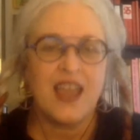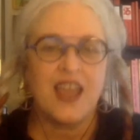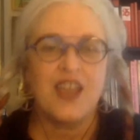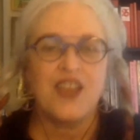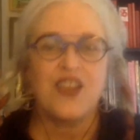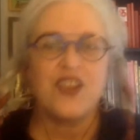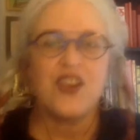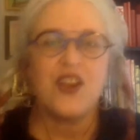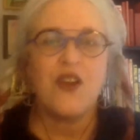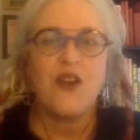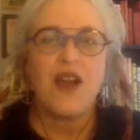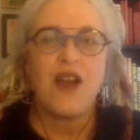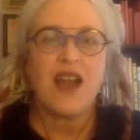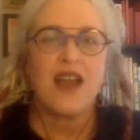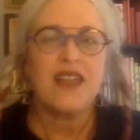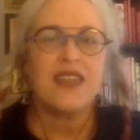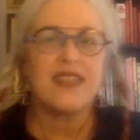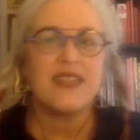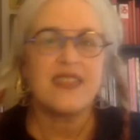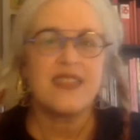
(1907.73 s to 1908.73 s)

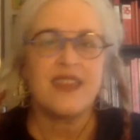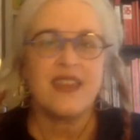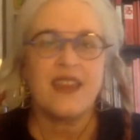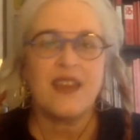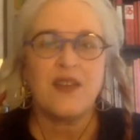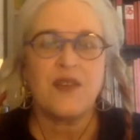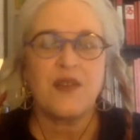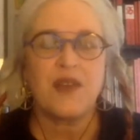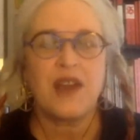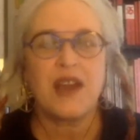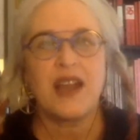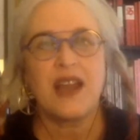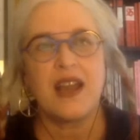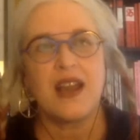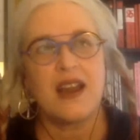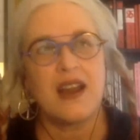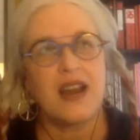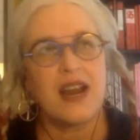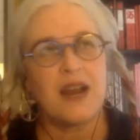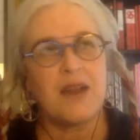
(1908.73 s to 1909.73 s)
I think
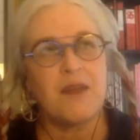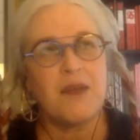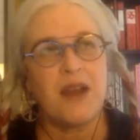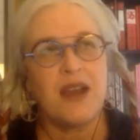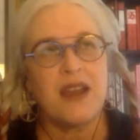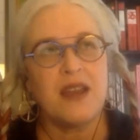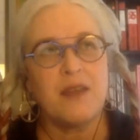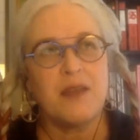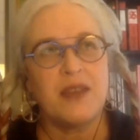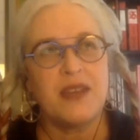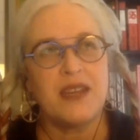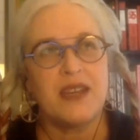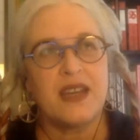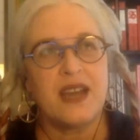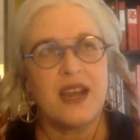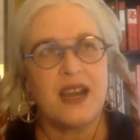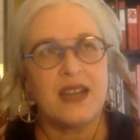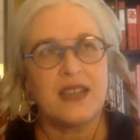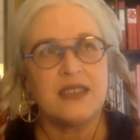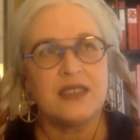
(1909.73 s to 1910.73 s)
I might have been in
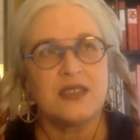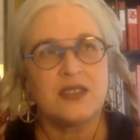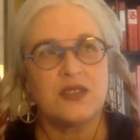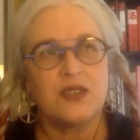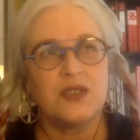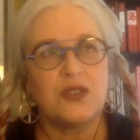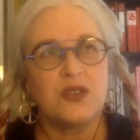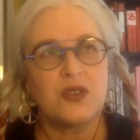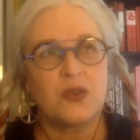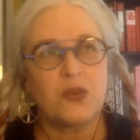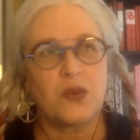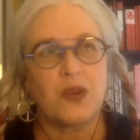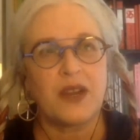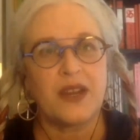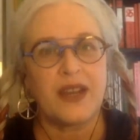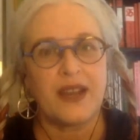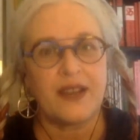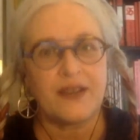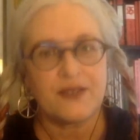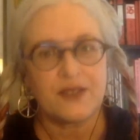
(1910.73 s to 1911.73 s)
high school or right
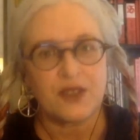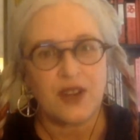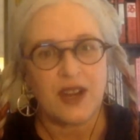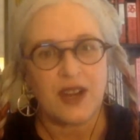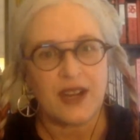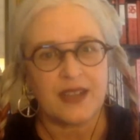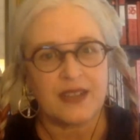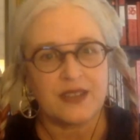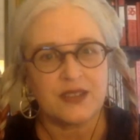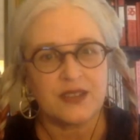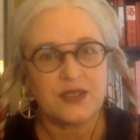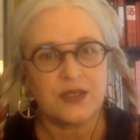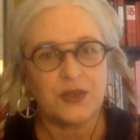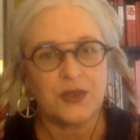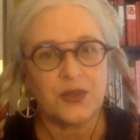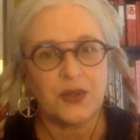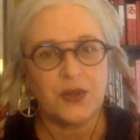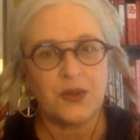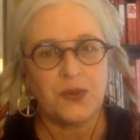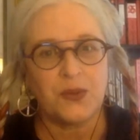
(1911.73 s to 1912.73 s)
after high
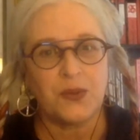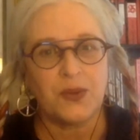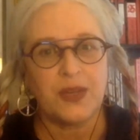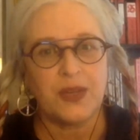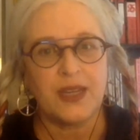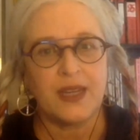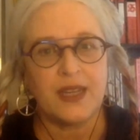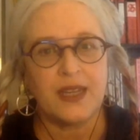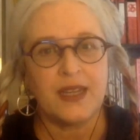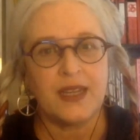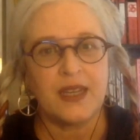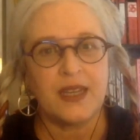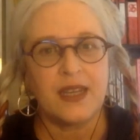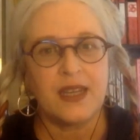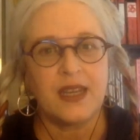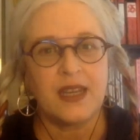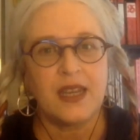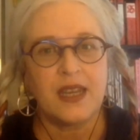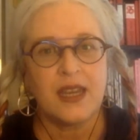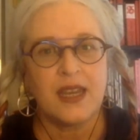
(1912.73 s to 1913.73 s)
school when
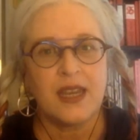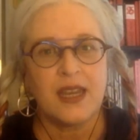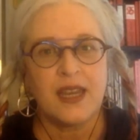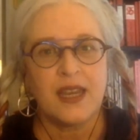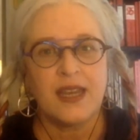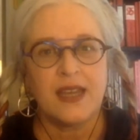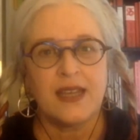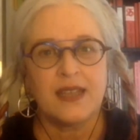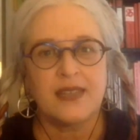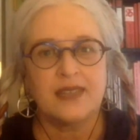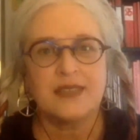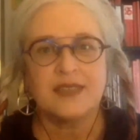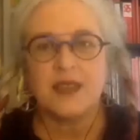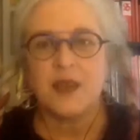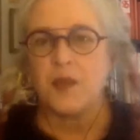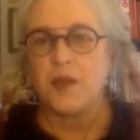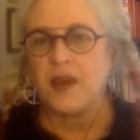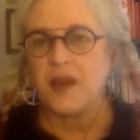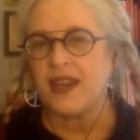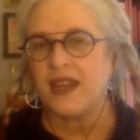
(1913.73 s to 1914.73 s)

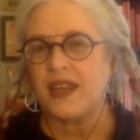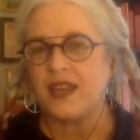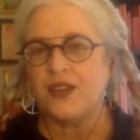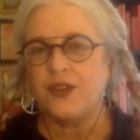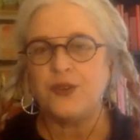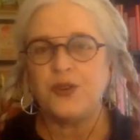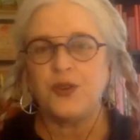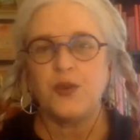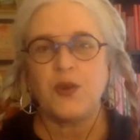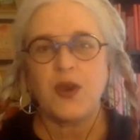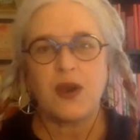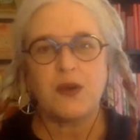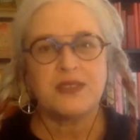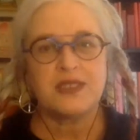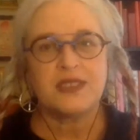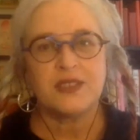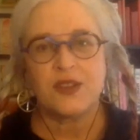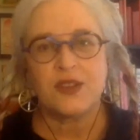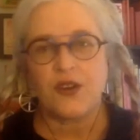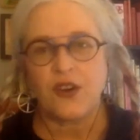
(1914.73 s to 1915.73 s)
somebody who knew I was
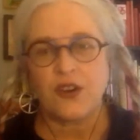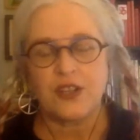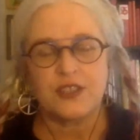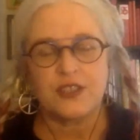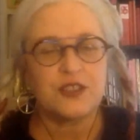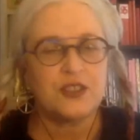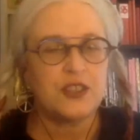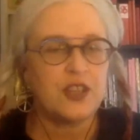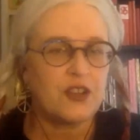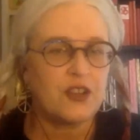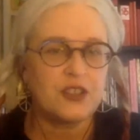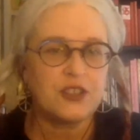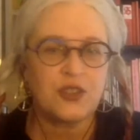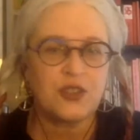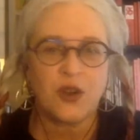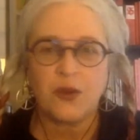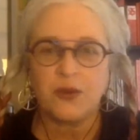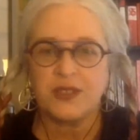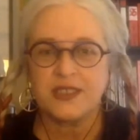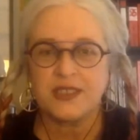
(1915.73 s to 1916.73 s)
an artist, because
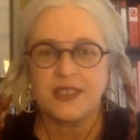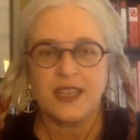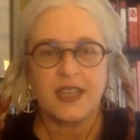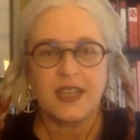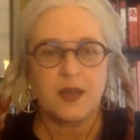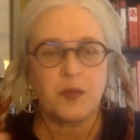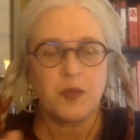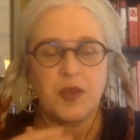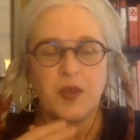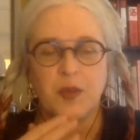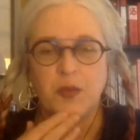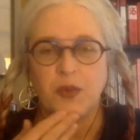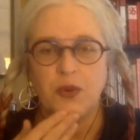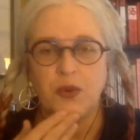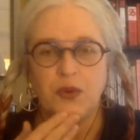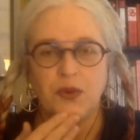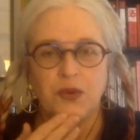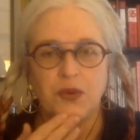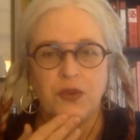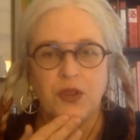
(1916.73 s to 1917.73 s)
you're always getting
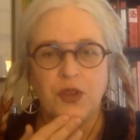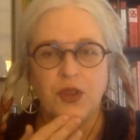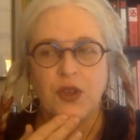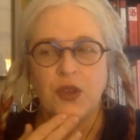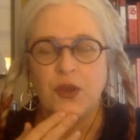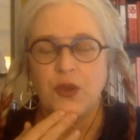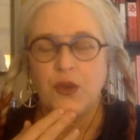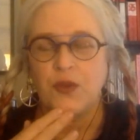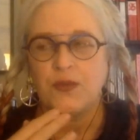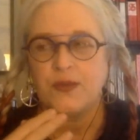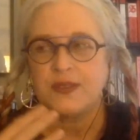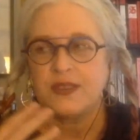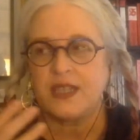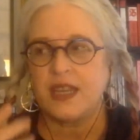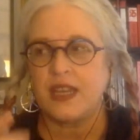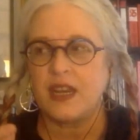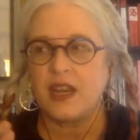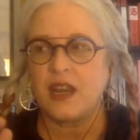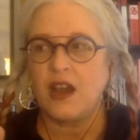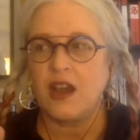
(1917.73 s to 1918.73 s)
people
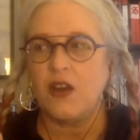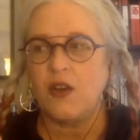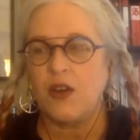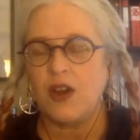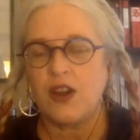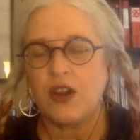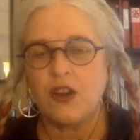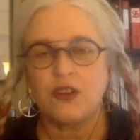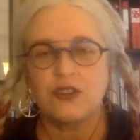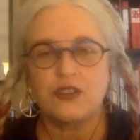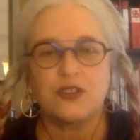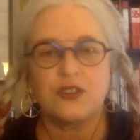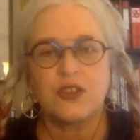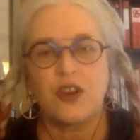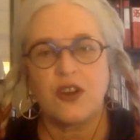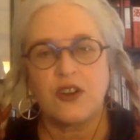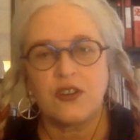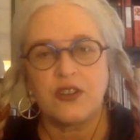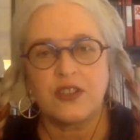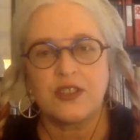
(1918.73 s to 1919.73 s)
saying, oh, I heard your
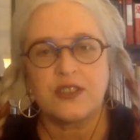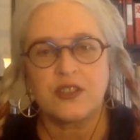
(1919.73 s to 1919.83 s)
daughter does